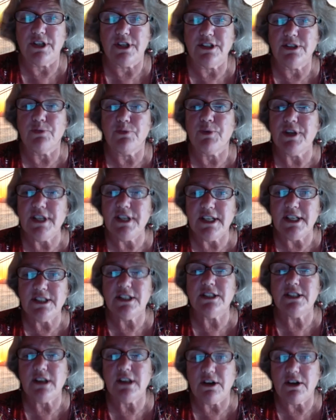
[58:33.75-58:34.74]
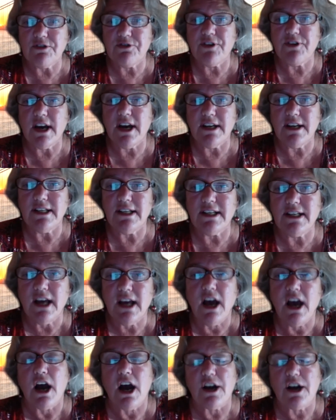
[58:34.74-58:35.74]
And we need to start finding
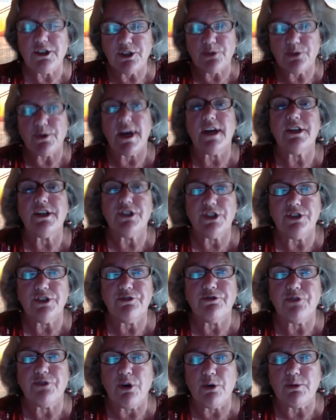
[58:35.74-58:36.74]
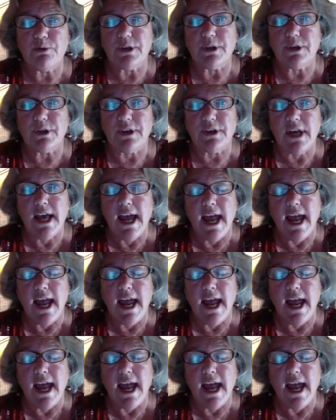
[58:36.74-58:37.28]
our strategy forward